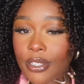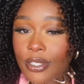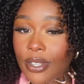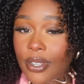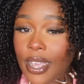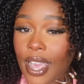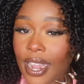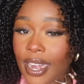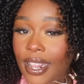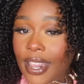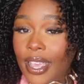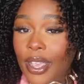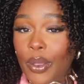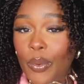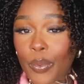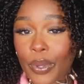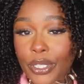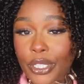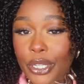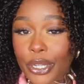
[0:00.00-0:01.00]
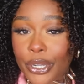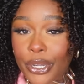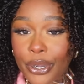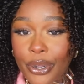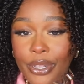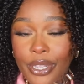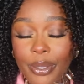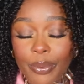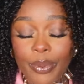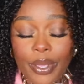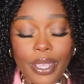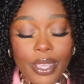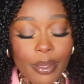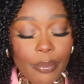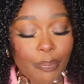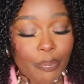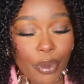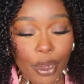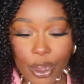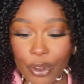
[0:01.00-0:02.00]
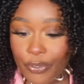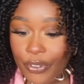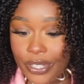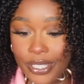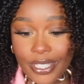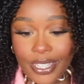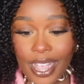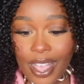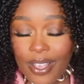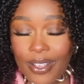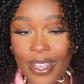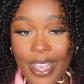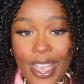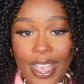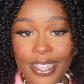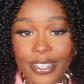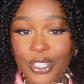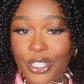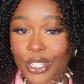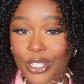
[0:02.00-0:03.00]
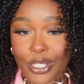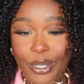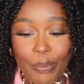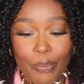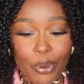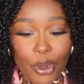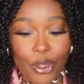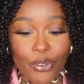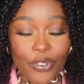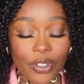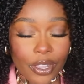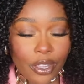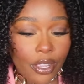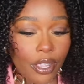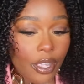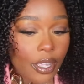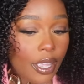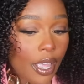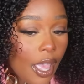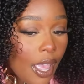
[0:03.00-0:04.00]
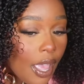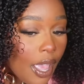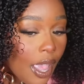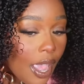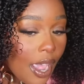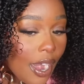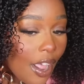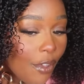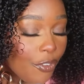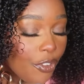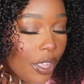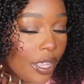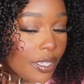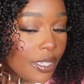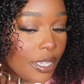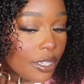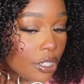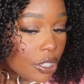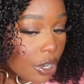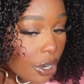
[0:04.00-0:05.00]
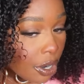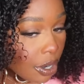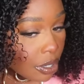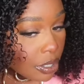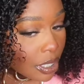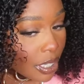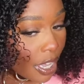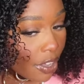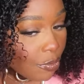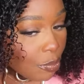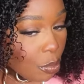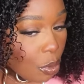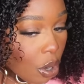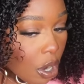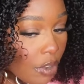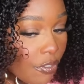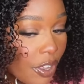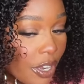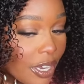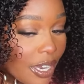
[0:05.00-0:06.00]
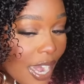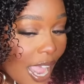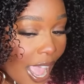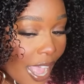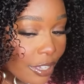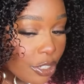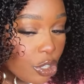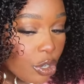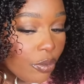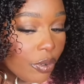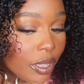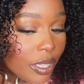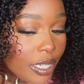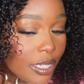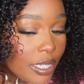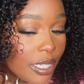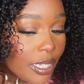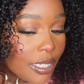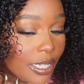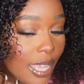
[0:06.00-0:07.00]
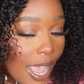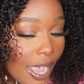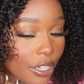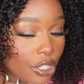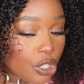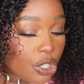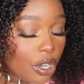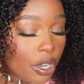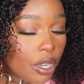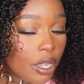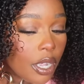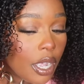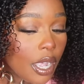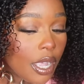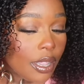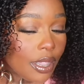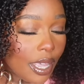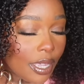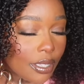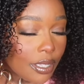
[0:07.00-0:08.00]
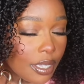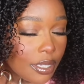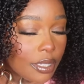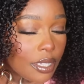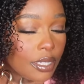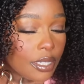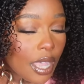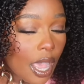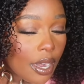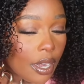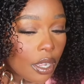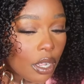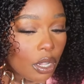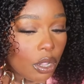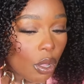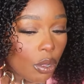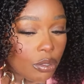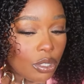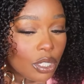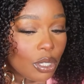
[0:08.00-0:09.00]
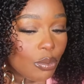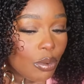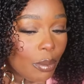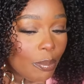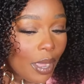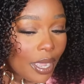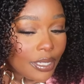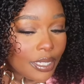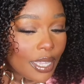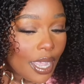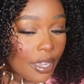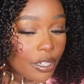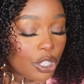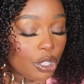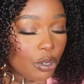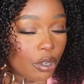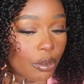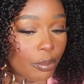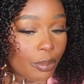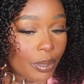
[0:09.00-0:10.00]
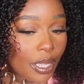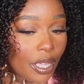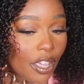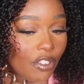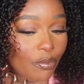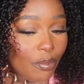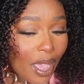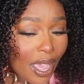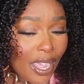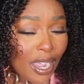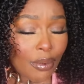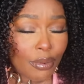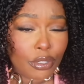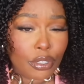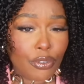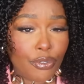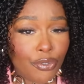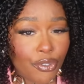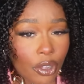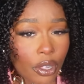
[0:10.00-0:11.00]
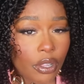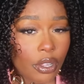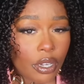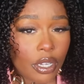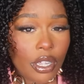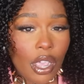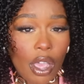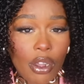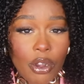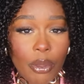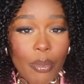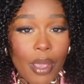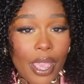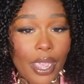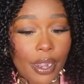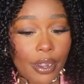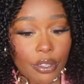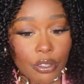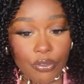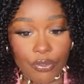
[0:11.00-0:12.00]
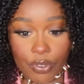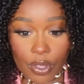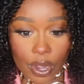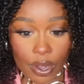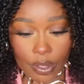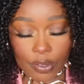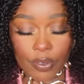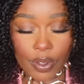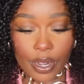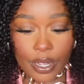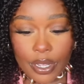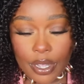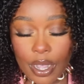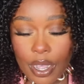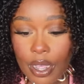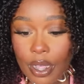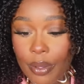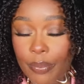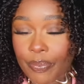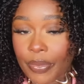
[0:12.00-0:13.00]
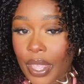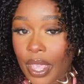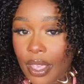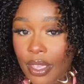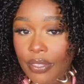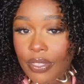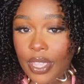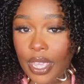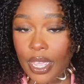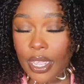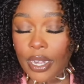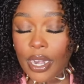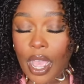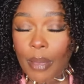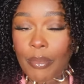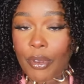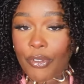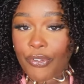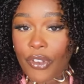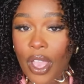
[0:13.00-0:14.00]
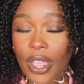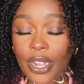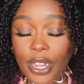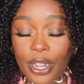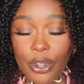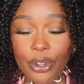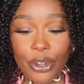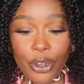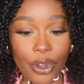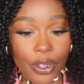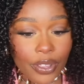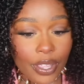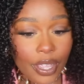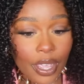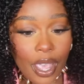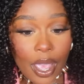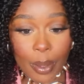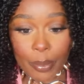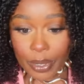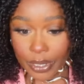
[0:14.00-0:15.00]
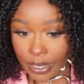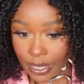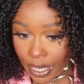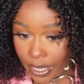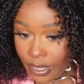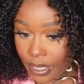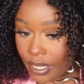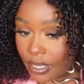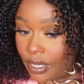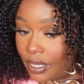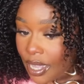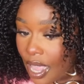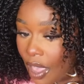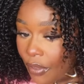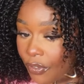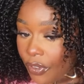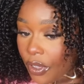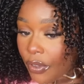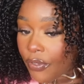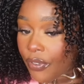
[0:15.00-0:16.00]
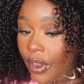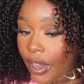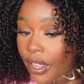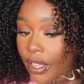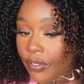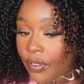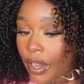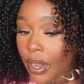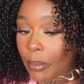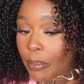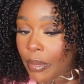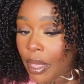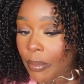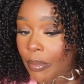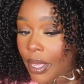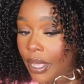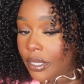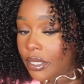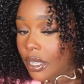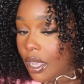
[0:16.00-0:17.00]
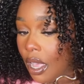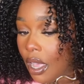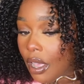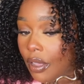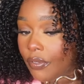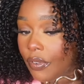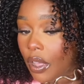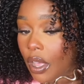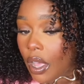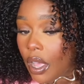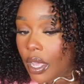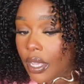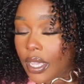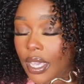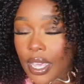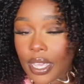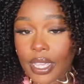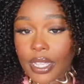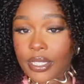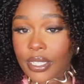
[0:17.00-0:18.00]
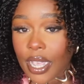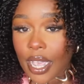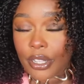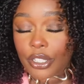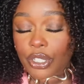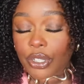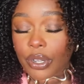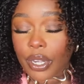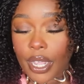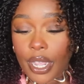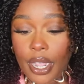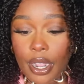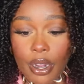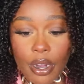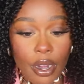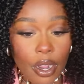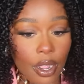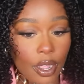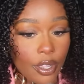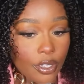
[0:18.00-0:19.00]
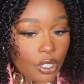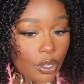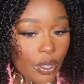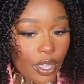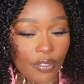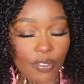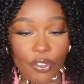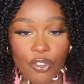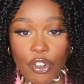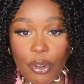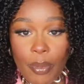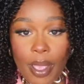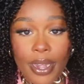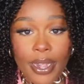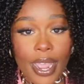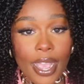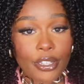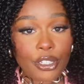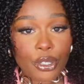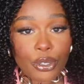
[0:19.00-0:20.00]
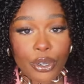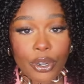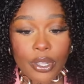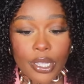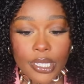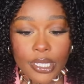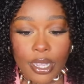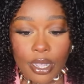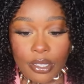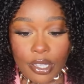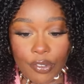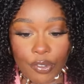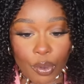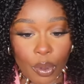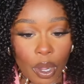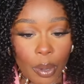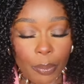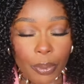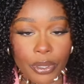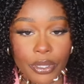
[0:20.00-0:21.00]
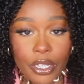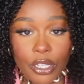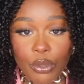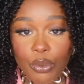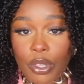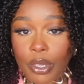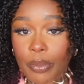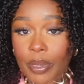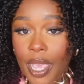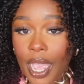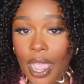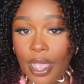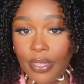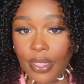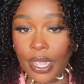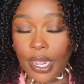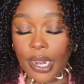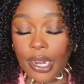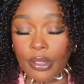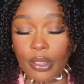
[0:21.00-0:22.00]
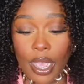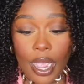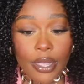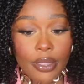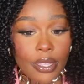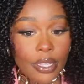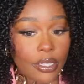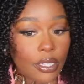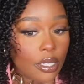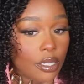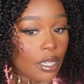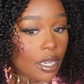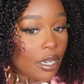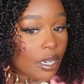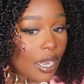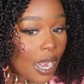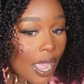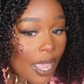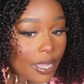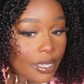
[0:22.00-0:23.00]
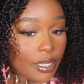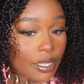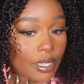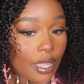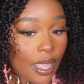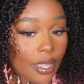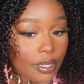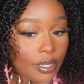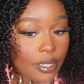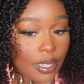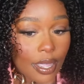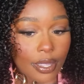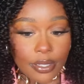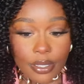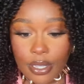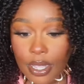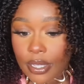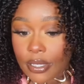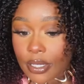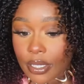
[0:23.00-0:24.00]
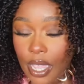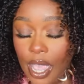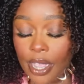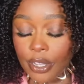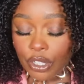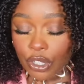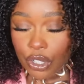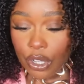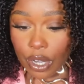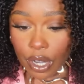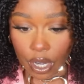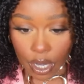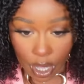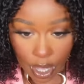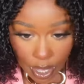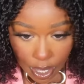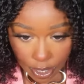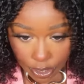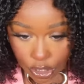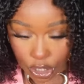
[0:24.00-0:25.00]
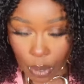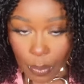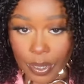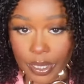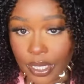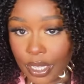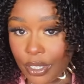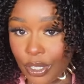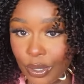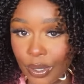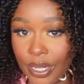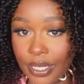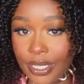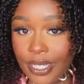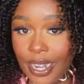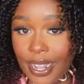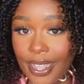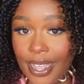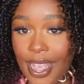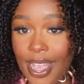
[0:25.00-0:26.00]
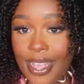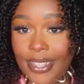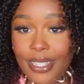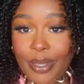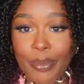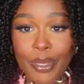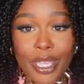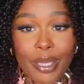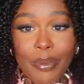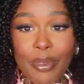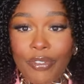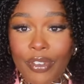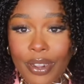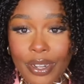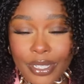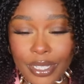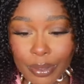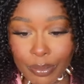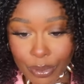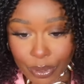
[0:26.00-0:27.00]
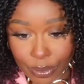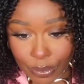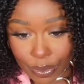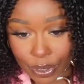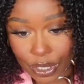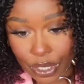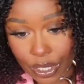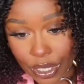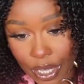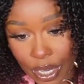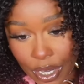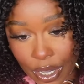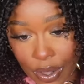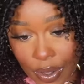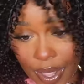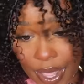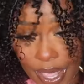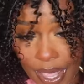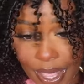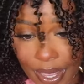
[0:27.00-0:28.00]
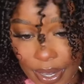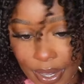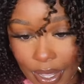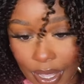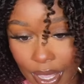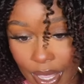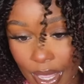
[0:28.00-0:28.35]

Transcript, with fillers: So kind of like a winter curly wig, perfect style guys, just the perfect look. And I feel like these curls give more of a natural realistic texture. Like this is kind of close to what my texture would be if my hair was fuller. Y'all know my hair is very, very um, thin. I'm a fine hair girly, but this is definitely very, very mimicked of uh, kinky textured hair. So even for my natural girlies out there, if you want to put this wig behind the hairline, this is a nice, nice, nice, nice texture. So with this unit today, guys, I'm going to keep it very simple. We're just going to go ahead